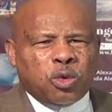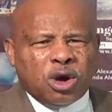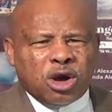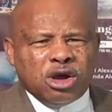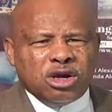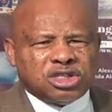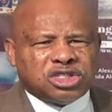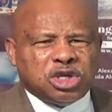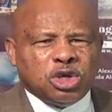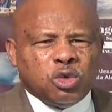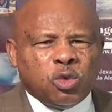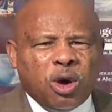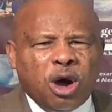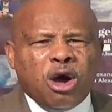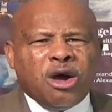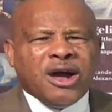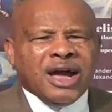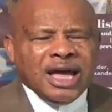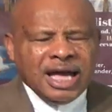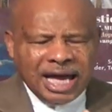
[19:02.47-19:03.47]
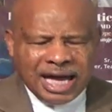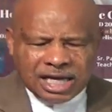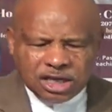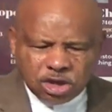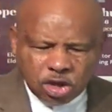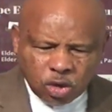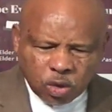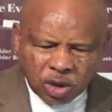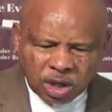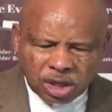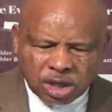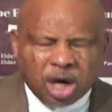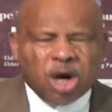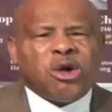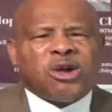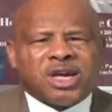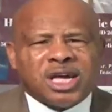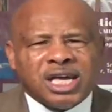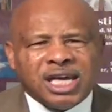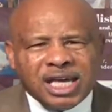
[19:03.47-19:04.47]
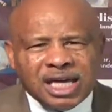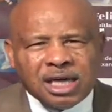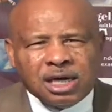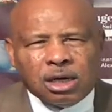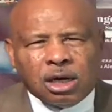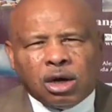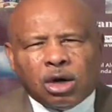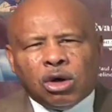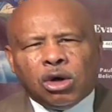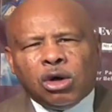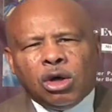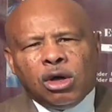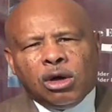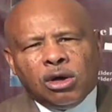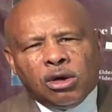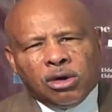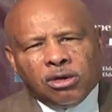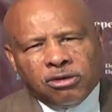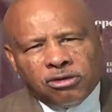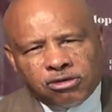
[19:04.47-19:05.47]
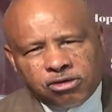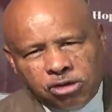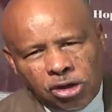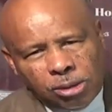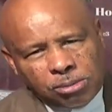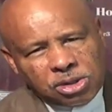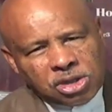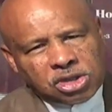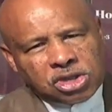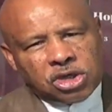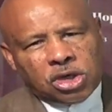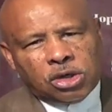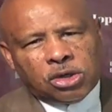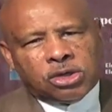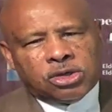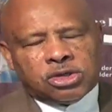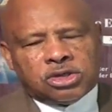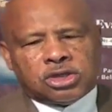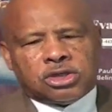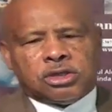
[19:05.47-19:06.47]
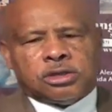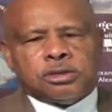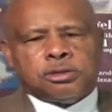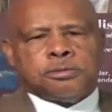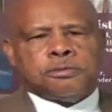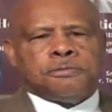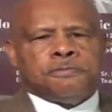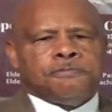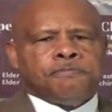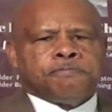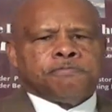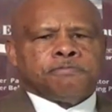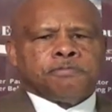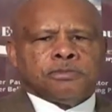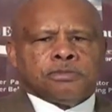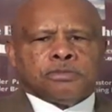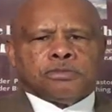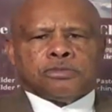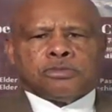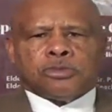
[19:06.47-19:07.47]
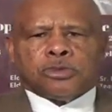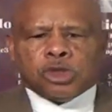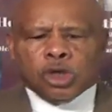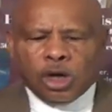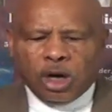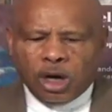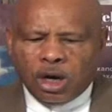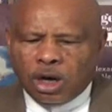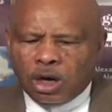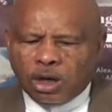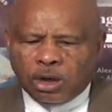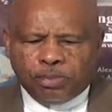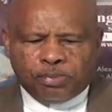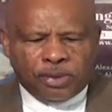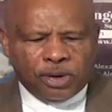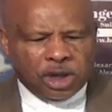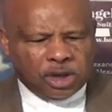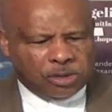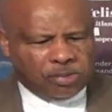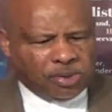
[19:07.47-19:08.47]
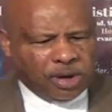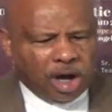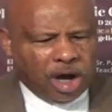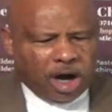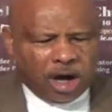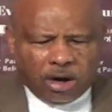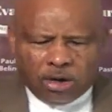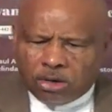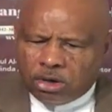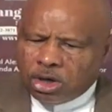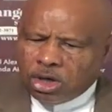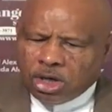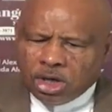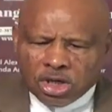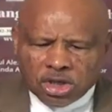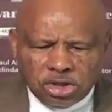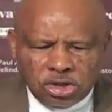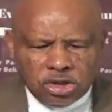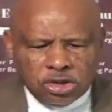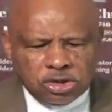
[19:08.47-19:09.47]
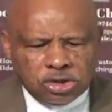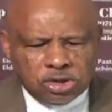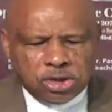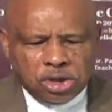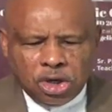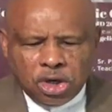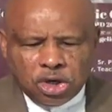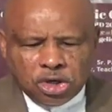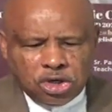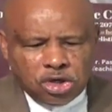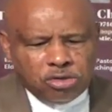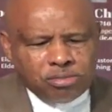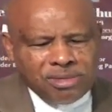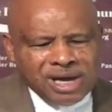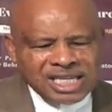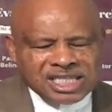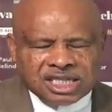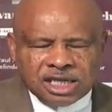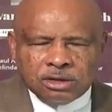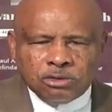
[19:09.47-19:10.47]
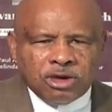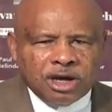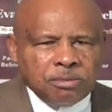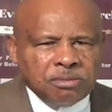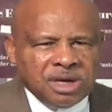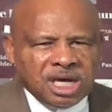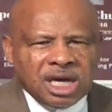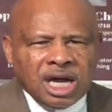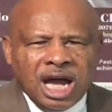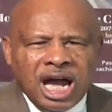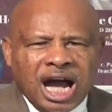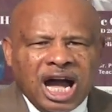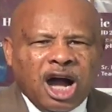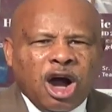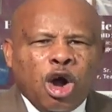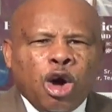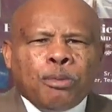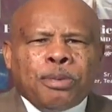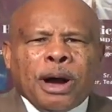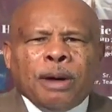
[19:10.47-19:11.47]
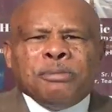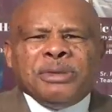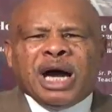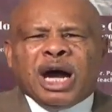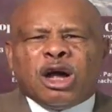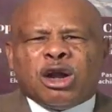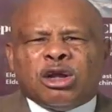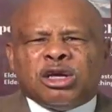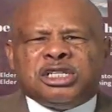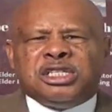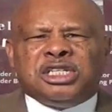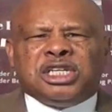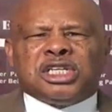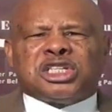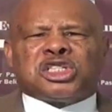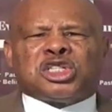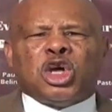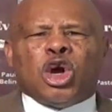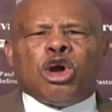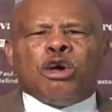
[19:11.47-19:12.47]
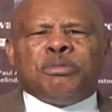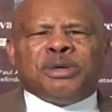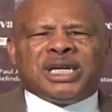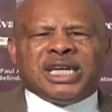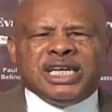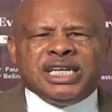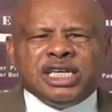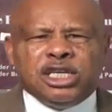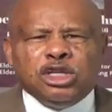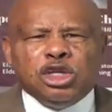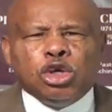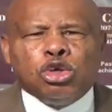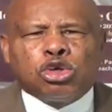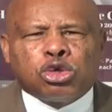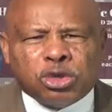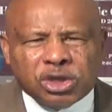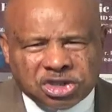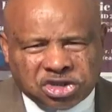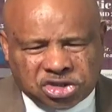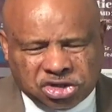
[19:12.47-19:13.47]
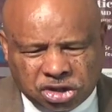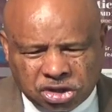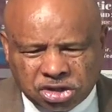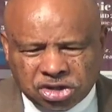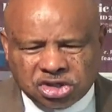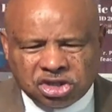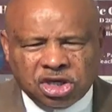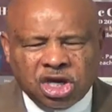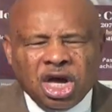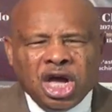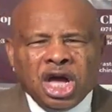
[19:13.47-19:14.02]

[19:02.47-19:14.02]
words you want and you will go to hell from the church. Oh, Brother Paul, you messing with me. I hope I'm not disturbing any new Christians.